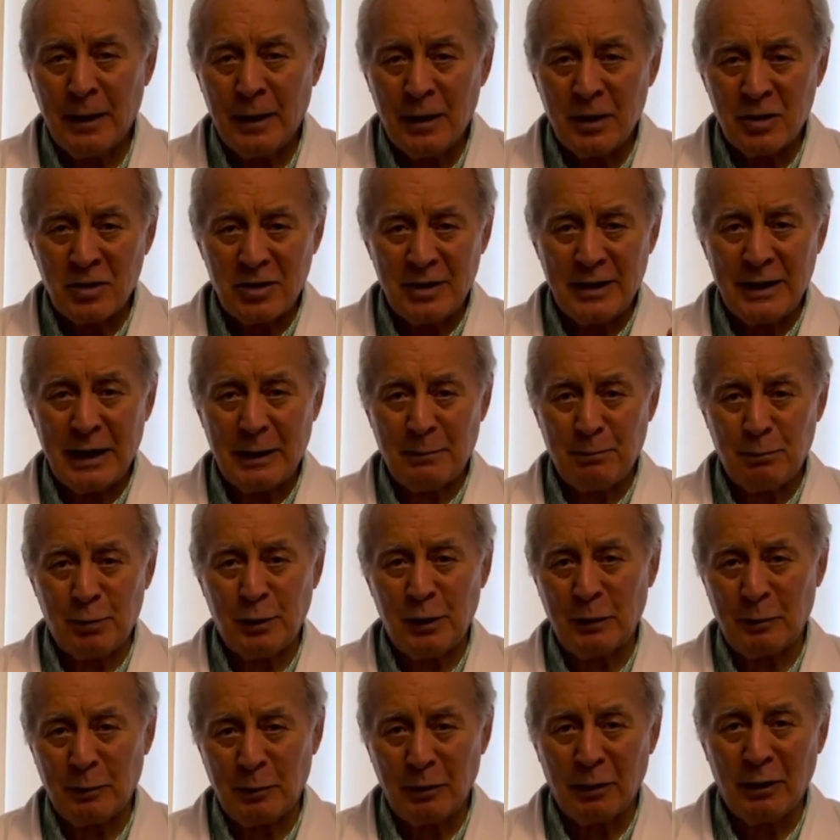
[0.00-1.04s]
She had
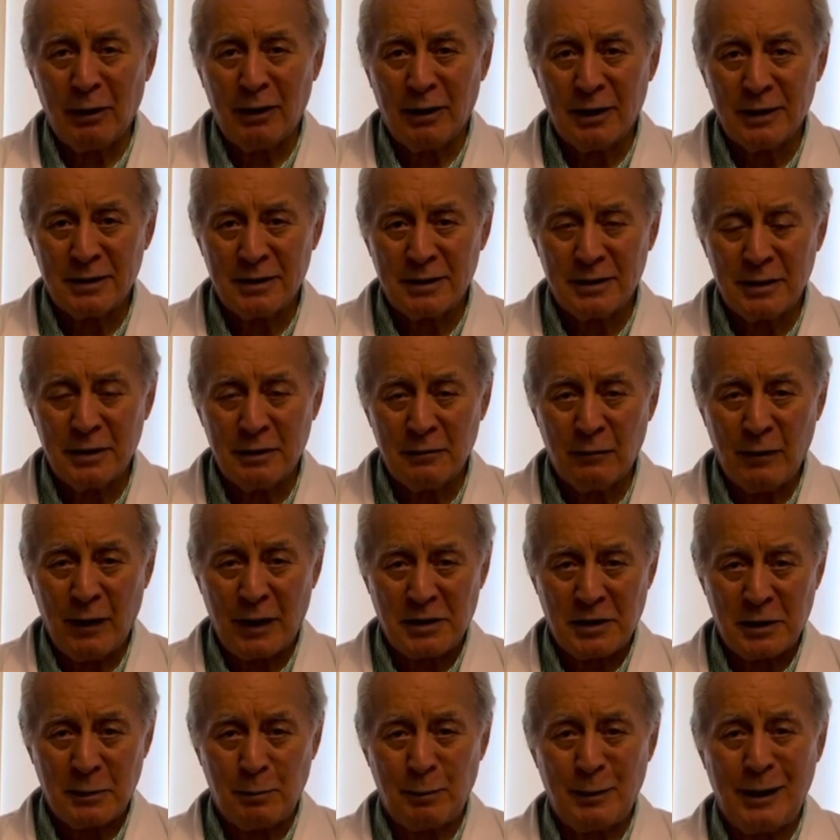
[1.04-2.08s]
purple eyes. In fact,
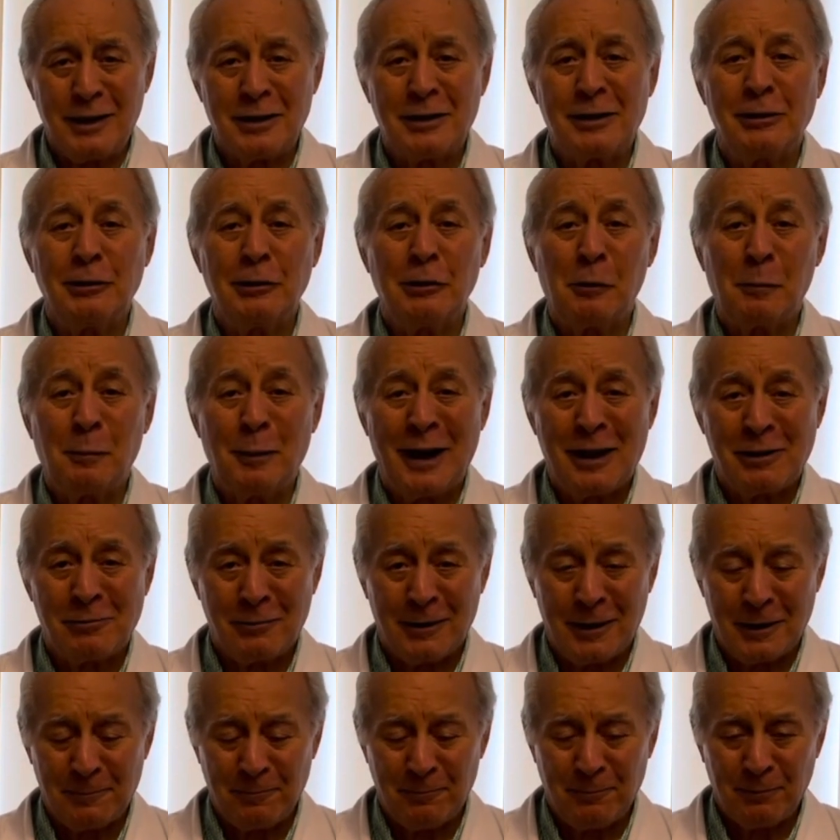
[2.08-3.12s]
she played Cleopatra.